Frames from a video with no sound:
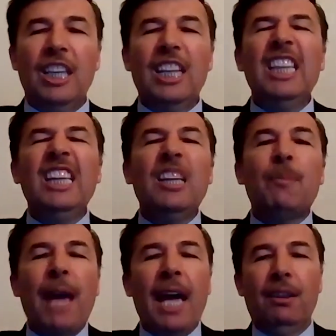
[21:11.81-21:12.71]

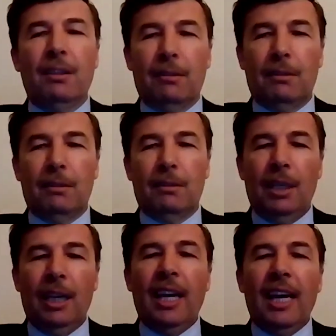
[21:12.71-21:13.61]
independent,
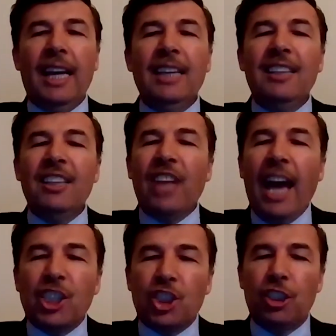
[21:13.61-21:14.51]
and
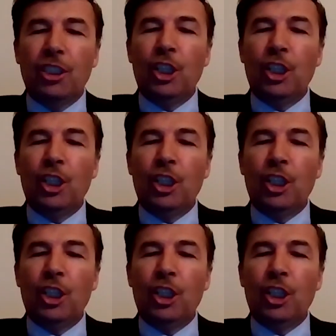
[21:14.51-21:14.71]
detached